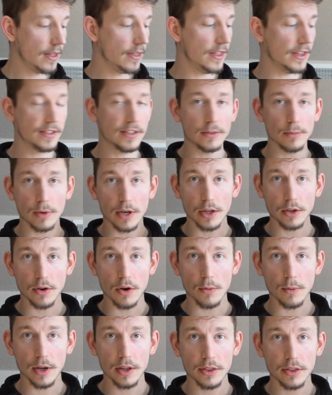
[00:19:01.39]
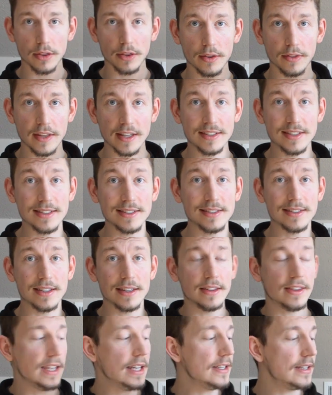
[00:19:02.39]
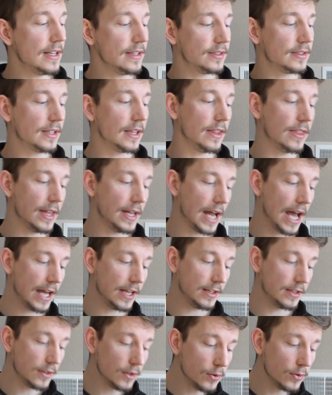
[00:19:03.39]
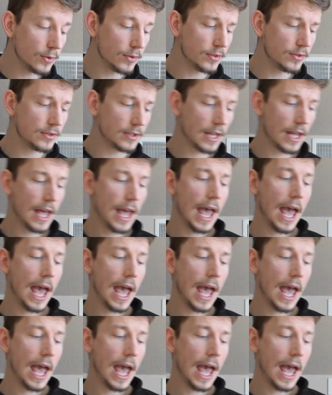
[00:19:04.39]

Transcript: This is what I'll go with. This is the disc that I used